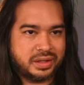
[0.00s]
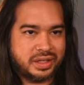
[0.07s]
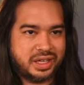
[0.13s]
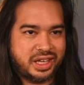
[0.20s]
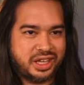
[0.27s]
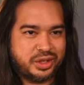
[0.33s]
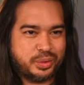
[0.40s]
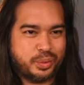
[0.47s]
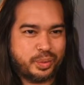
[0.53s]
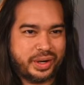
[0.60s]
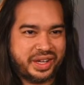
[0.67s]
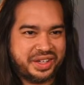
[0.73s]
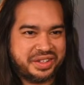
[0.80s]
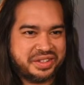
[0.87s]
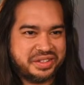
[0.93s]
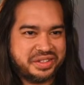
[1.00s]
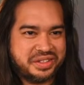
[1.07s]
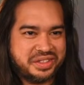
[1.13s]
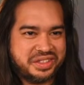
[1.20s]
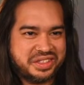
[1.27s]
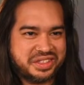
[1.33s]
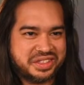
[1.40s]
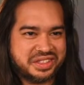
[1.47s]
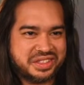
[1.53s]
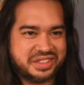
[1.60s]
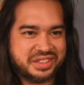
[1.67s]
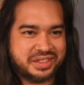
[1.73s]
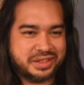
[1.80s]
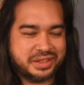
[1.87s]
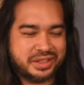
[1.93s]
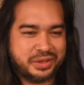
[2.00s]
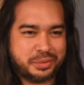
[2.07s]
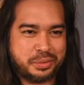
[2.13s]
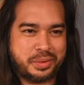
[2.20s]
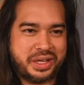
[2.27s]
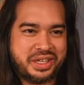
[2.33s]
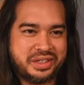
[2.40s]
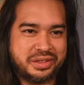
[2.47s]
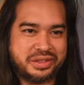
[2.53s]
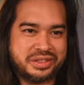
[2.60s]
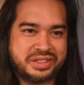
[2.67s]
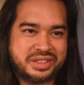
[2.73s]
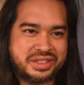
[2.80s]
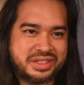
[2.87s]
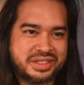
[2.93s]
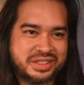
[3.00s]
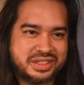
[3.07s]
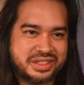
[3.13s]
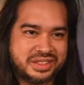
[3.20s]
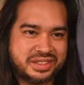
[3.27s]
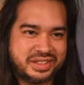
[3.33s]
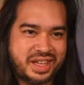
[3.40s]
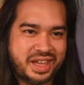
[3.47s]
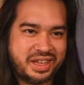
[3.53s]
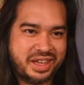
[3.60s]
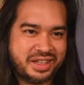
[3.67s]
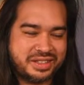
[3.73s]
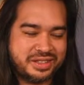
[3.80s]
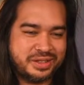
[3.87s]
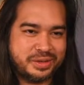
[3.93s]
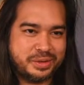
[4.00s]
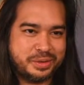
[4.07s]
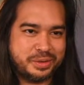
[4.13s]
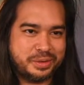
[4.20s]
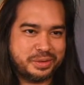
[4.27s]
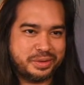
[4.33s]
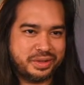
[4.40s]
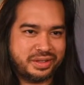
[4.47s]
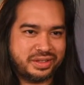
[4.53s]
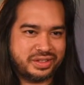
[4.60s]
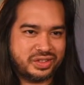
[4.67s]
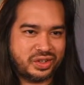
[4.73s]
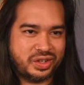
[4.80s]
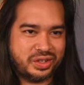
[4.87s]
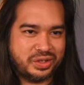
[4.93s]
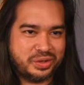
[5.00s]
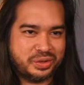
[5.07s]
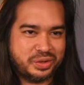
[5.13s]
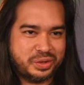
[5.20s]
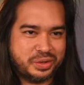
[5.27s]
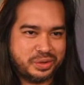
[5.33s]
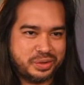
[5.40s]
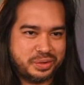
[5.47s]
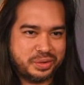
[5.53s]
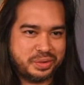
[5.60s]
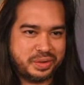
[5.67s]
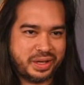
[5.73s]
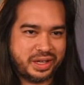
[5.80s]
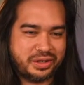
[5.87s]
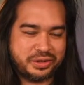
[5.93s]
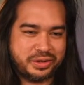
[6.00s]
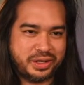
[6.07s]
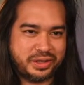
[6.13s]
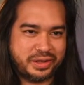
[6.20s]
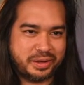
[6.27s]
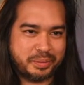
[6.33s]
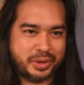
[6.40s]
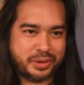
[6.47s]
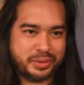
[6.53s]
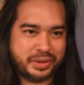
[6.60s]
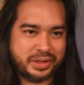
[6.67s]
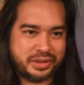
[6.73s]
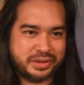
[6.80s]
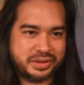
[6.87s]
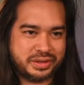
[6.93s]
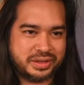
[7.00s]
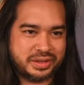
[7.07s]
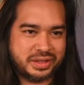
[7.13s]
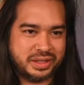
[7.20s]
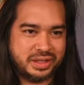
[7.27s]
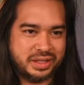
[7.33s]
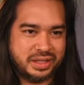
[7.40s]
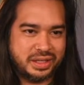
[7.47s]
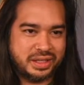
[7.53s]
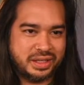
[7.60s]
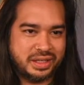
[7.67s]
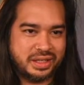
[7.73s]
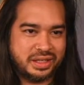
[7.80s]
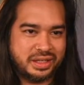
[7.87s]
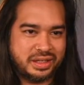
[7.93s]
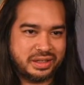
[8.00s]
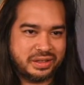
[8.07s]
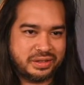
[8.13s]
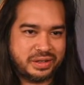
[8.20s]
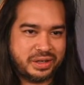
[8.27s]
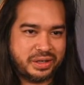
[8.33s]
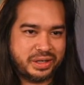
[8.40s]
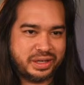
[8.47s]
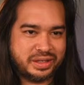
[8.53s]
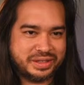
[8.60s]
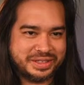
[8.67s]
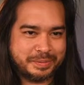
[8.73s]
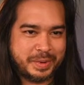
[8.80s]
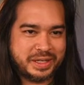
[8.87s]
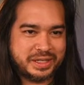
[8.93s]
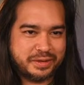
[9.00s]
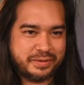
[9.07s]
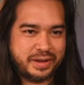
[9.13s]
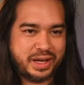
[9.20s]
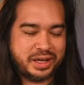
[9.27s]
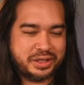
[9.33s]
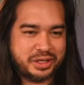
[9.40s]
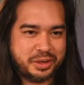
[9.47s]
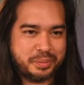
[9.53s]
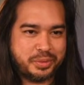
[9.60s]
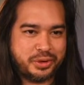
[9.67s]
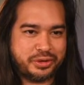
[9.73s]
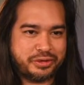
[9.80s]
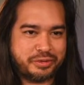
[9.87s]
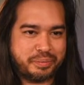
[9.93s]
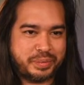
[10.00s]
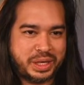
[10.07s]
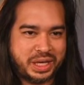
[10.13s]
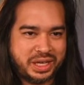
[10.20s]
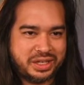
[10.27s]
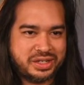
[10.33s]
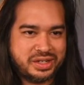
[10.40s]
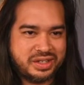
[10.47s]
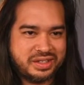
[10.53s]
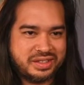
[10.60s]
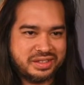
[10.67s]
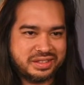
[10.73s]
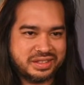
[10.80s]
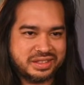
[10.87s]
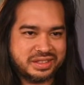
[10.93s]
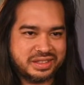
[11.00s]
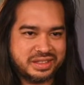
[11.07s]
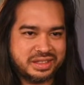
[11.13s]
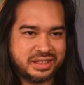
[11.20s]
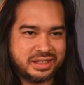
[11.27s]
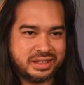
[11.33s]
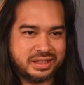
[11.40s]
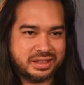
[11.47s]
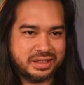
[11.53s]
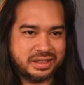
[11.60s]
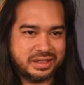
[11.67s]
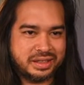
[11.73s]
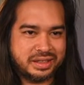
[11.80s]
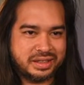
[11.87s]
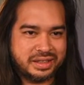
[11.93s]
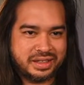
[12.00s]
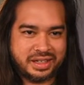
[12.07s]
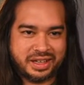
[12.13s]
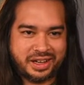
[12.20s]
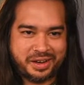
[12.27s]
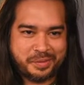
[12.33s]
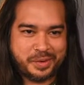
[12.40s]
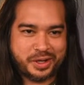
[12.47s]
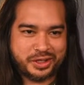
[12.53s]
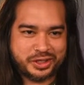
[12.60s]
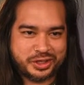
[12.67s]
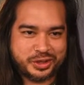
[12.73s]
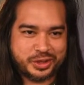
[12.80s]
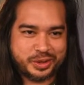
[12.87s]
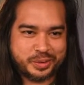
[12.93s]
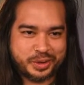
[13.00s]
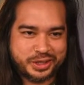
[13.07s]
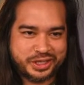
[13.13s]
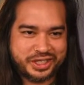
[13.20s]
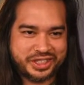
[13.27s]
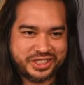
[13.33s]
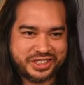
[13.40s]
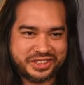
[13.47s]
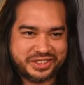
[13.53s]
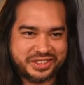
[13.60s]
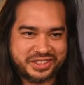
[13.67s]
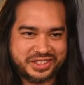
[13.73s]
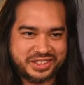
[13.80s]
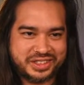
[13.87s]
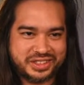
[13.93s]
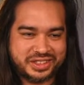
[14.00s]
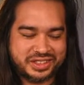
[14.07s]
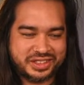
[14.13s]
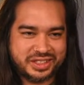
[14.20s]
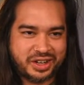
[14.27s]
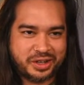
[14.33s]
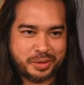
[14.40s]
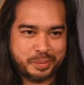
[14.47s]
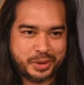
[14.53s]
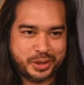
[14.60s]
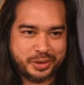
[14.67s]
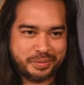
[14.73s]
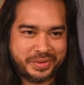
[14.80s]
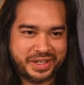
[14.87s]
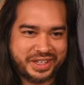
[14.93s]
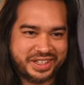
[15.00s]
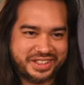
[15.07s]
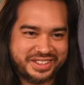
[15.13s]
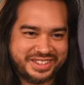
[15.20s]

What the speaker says: In Rails? Rails? Dang, you have to do... So you don't know... I don't know anything about Rails. You know how you can specify a number of pages? I'm not sure what y'all talking about, man.